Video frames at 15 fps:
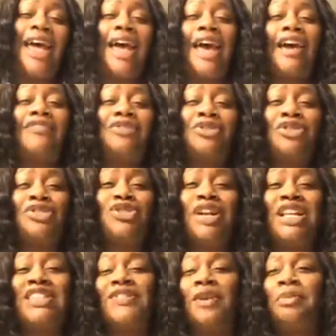after the
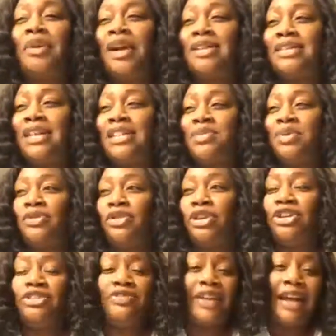transfer process before
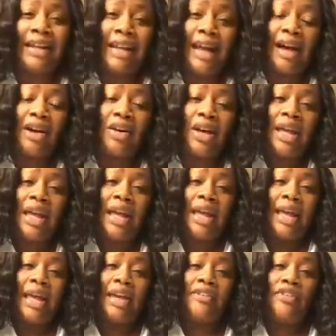you find out
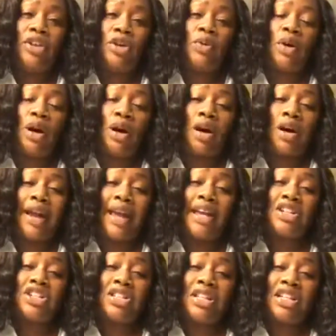if you are
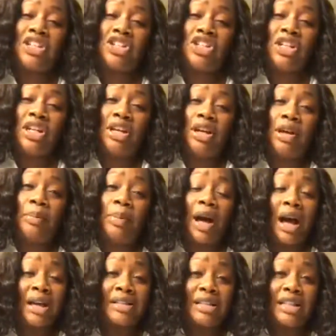HCG
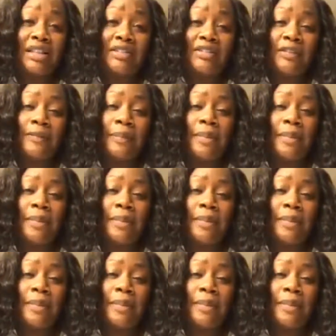positive